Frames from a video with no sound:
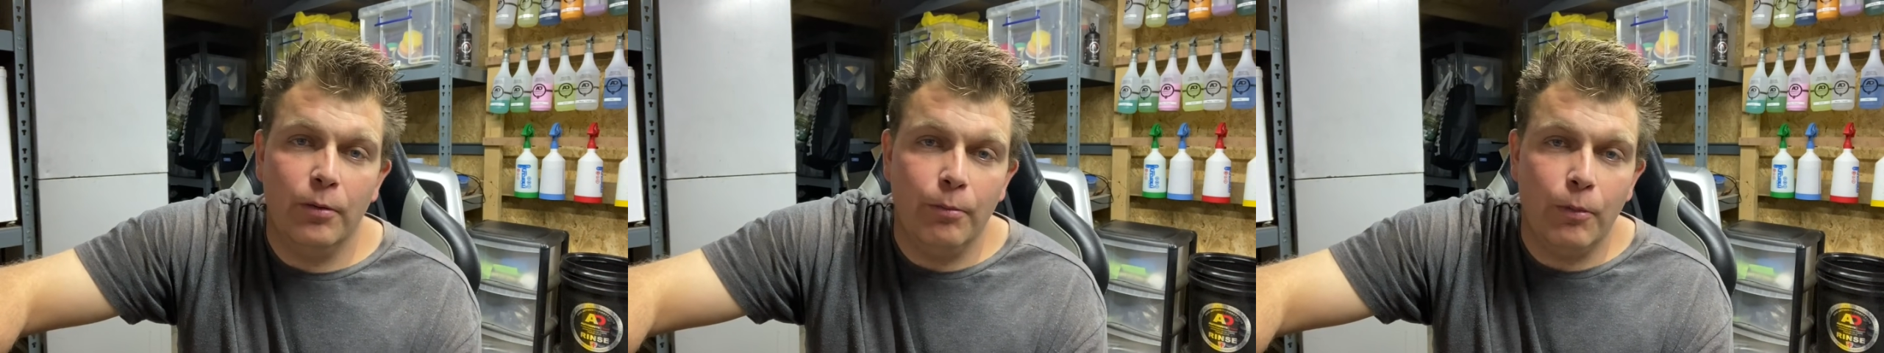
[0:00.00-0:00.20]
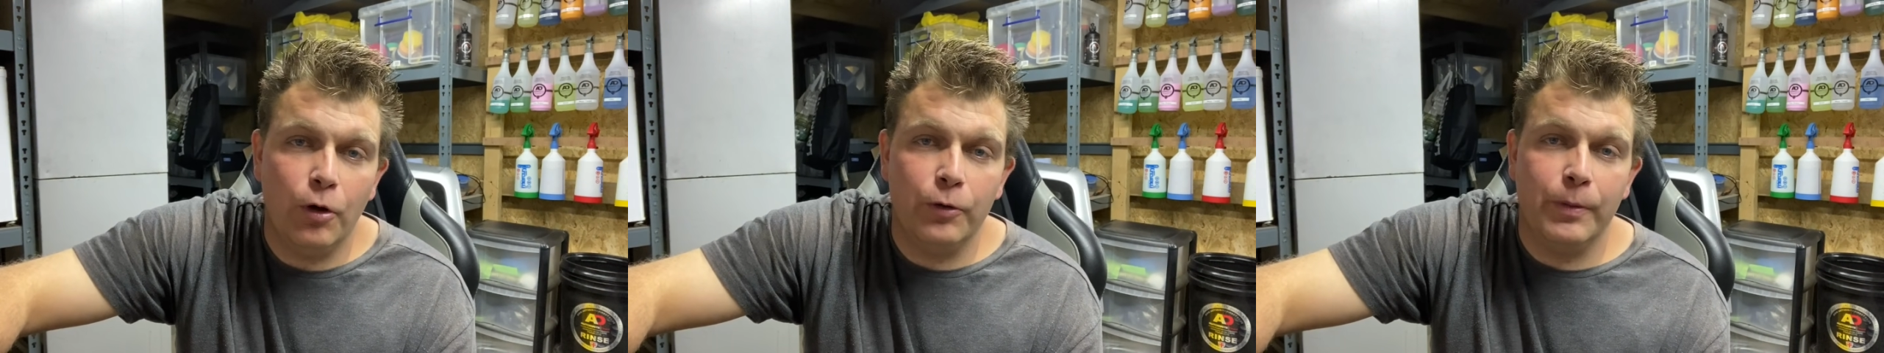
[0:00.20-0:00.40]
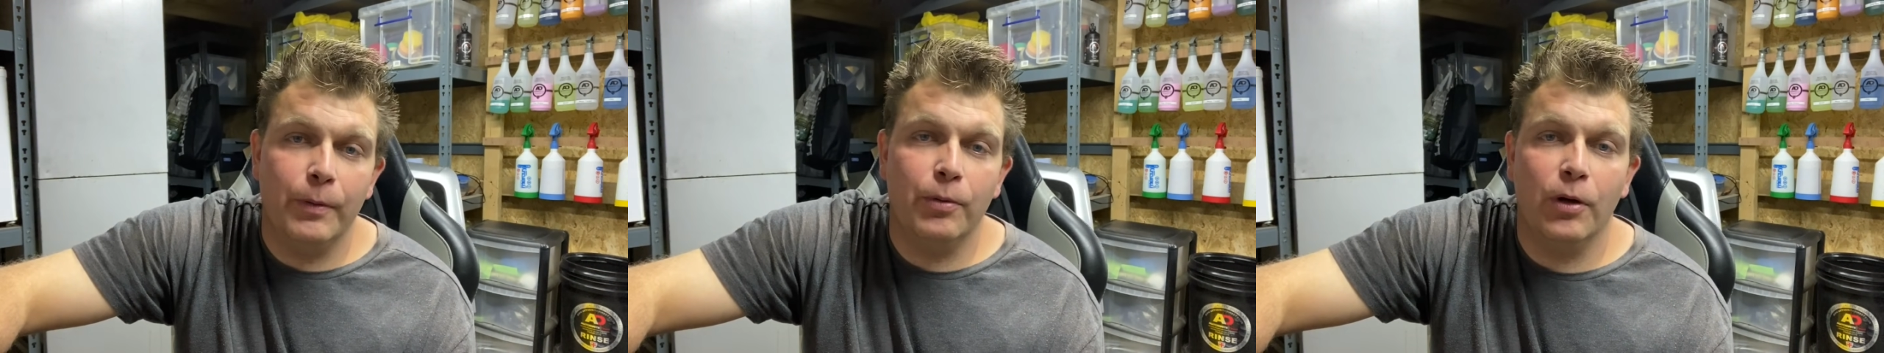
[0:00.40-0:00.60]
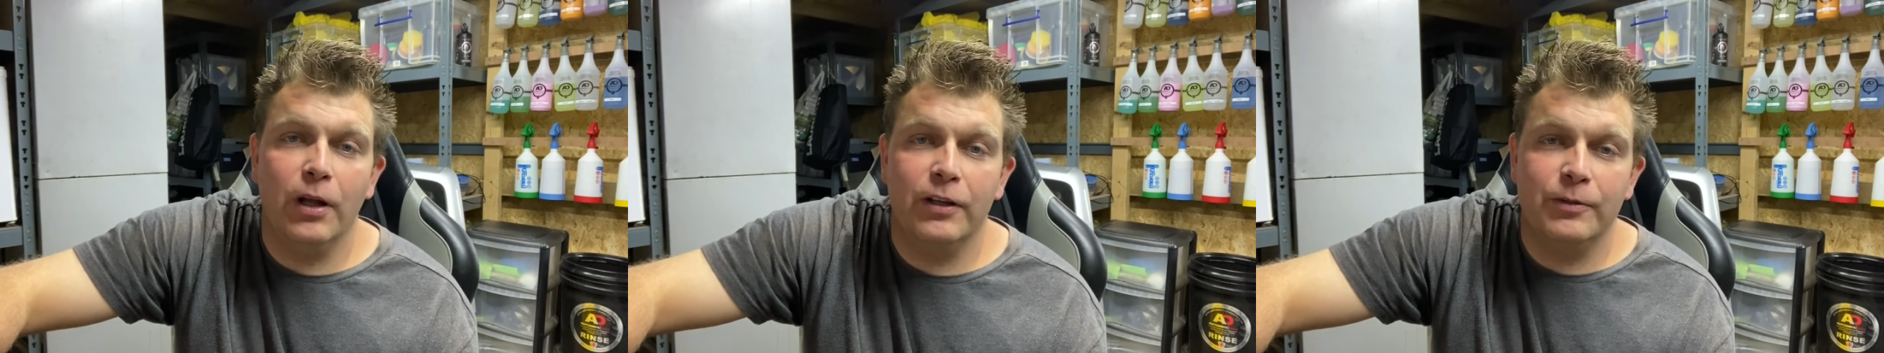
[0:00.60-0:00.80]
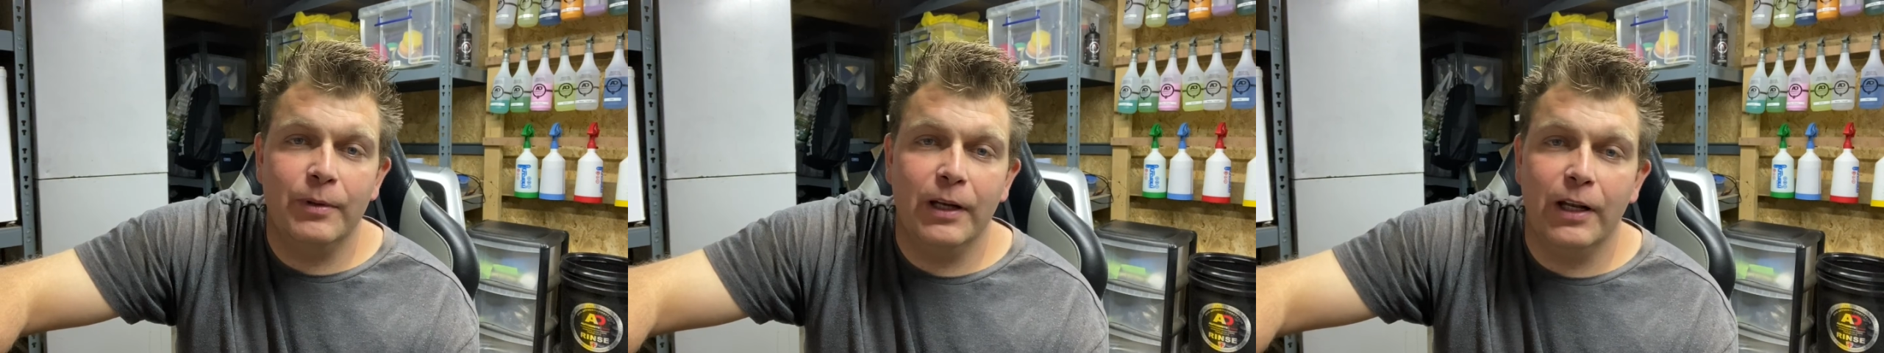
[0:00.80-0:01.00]
most people
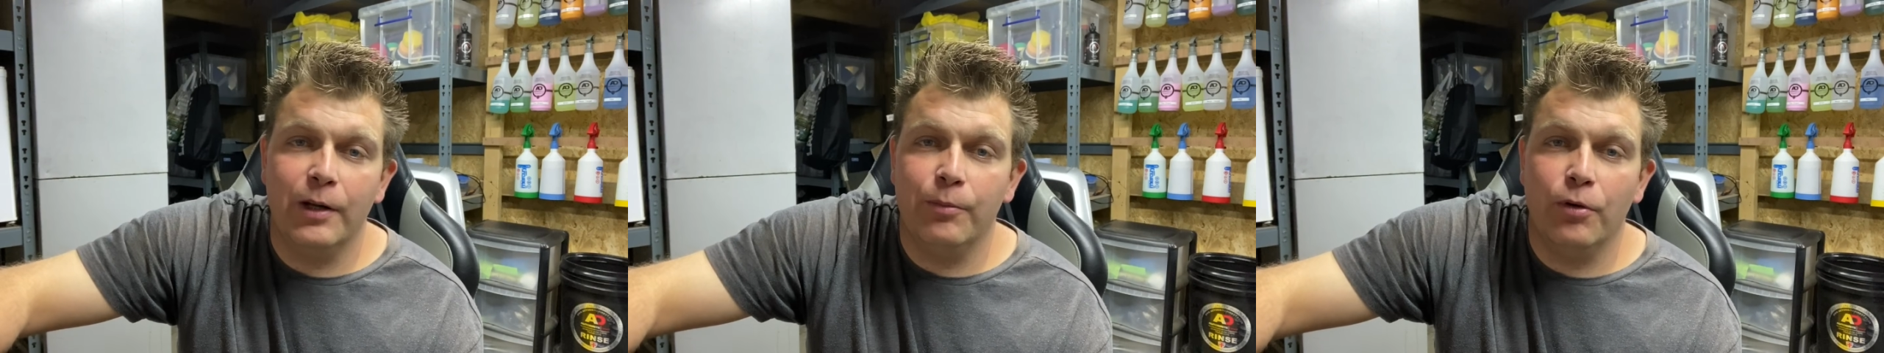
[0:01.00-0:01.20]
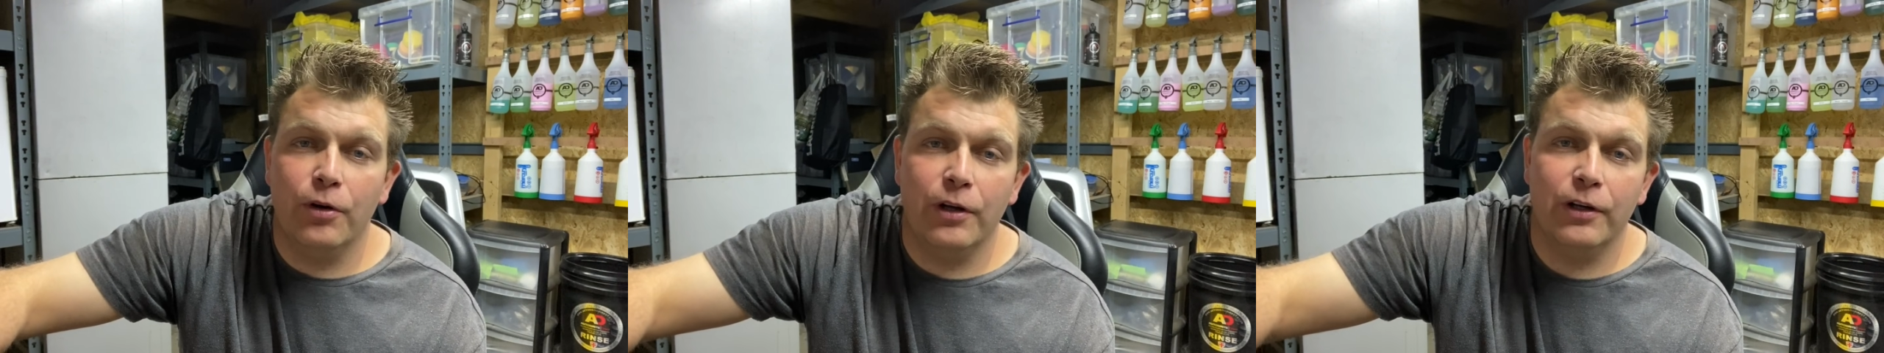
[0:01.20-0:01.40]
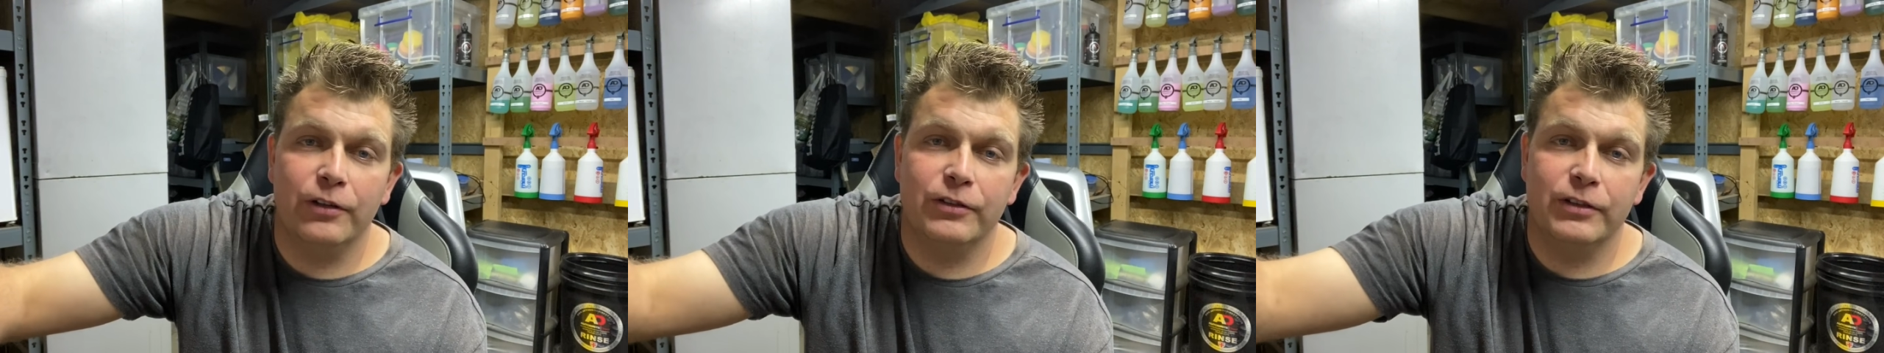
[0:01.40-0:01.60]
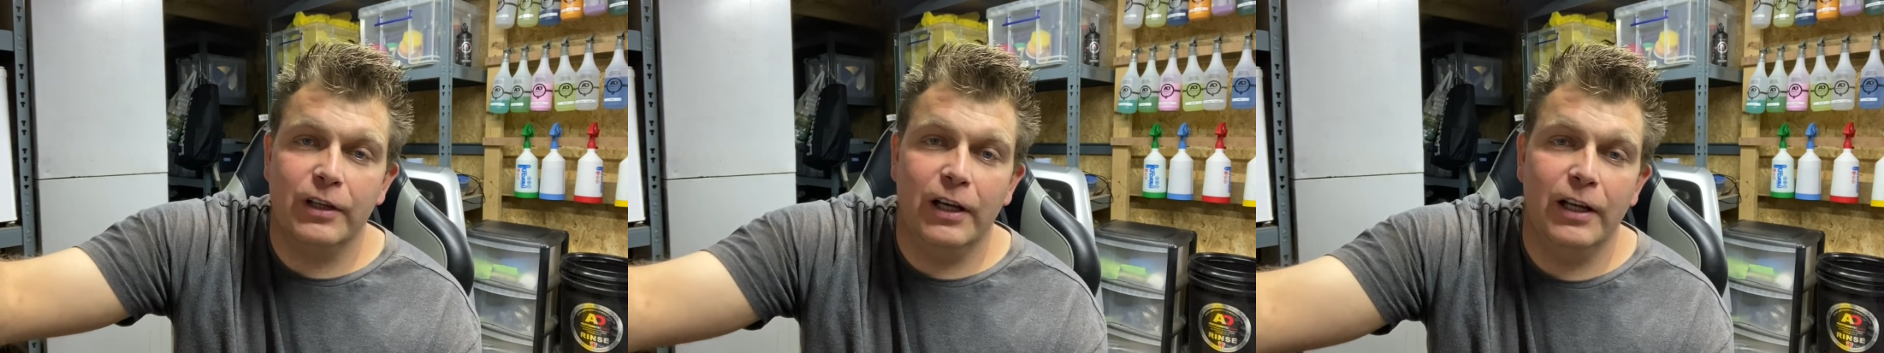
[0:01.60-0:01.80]
like smelling the products,